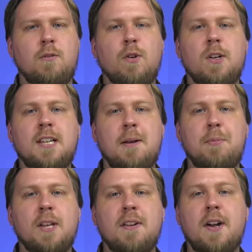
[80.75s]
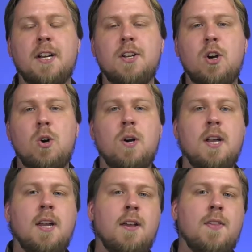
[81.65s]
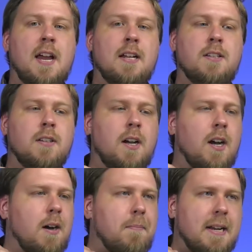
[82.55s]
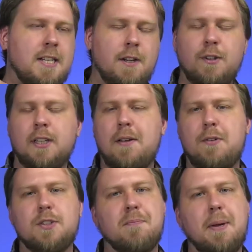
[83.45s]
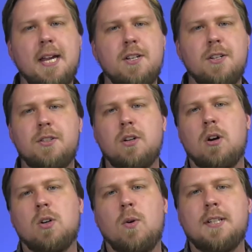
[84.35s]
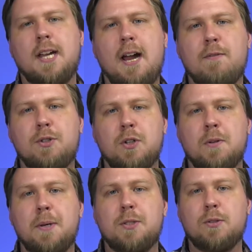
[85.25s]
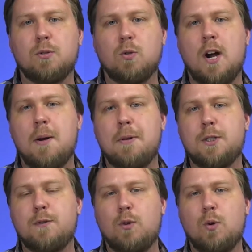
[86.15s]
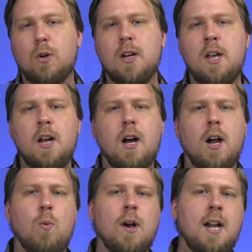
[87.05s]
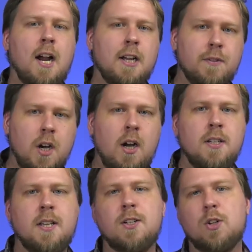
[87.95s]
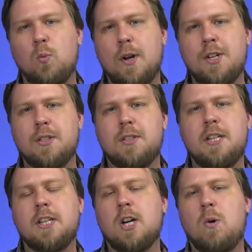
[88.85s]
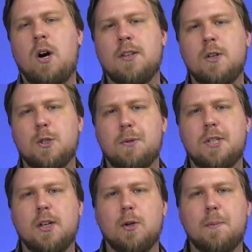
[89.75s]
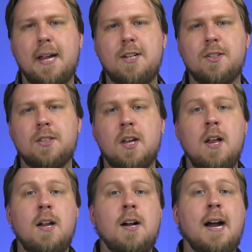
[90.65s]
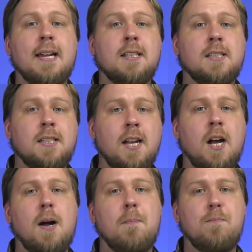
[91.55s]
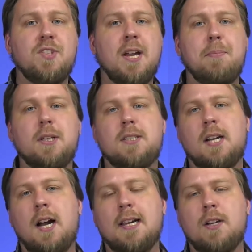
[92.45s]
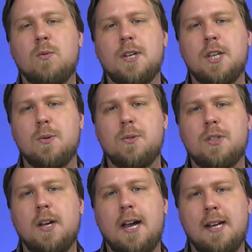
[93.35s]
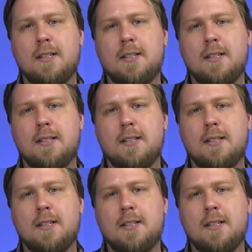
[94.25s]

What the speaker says: For example, if I know that my different levels of pages are going to have certain business requirements for what kind of content or widgets need to go on those particular pages, I can set up templates that I can reuse ahead of